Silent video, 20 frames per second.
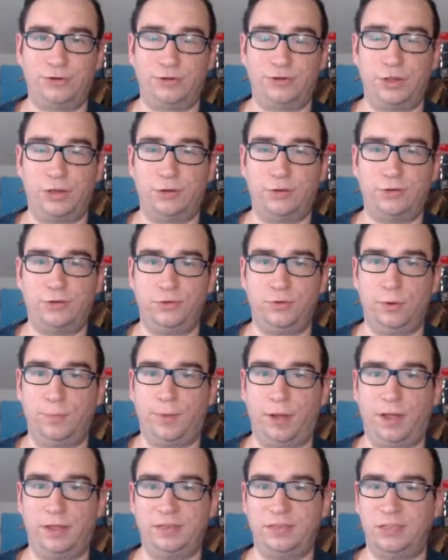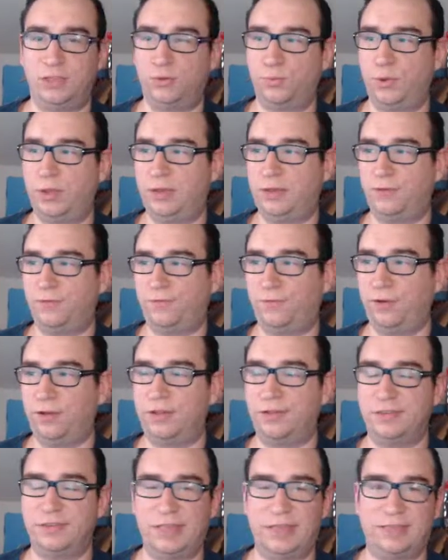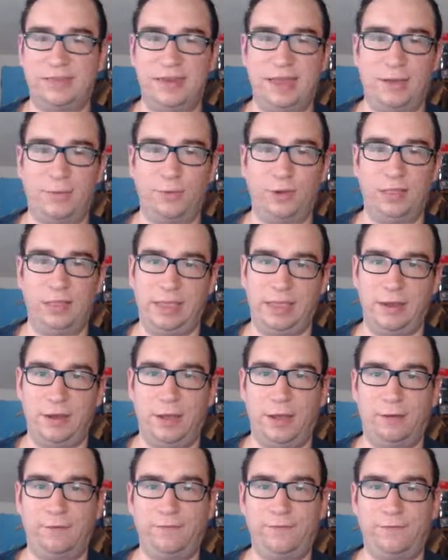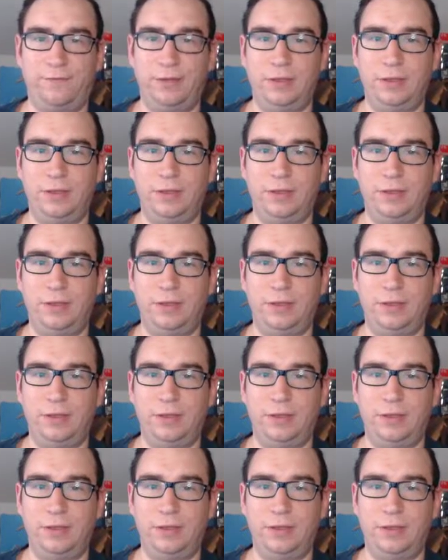or so to a boss that's weak to frizz, that's not really enough,